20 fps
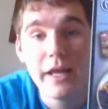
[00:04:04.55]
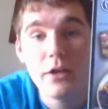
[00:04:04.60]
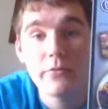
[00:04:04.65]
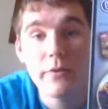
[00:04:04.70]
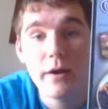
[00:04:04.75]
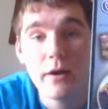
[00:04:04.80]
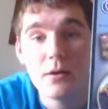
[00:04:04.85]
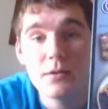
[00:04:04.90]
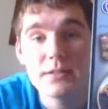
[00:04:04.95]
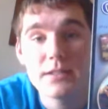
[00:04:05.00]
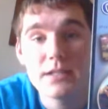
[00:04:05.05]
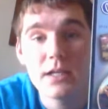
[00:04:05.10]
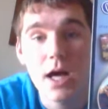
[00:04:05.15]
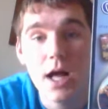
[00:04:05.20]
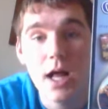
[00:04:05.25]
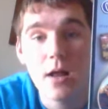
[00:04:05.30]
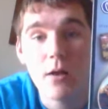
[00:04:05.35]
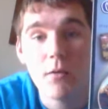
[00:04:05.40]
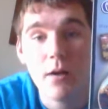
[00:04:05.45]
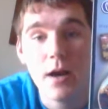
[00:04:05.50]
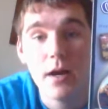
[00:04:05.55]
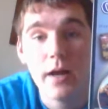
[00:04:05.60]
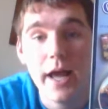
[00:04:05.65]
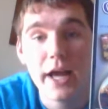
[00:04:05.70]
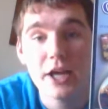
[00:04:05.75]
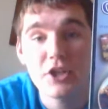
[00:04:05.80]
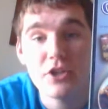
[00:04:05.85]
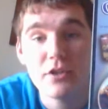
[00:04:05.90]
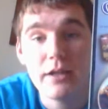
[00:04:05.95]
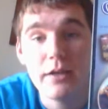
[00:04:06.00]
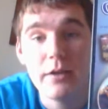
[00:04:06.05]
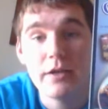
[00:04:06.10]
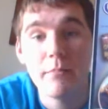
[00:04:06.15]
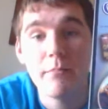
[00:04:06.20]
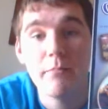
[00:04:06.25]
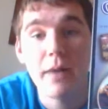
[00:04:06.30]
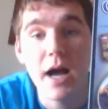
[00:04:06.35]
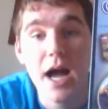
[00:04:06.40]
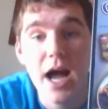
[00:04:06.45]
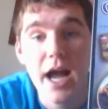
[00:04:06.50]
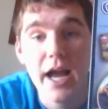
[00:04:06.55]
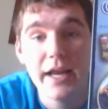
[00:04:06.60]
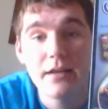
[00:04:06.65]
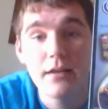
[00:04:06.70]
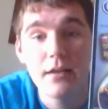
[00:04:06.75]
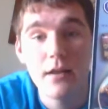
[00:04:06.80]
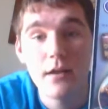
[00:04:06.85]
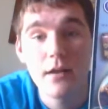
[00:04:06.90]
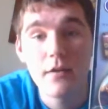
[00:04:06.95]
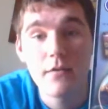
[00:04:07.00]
gauge railroads in Colorado actually combined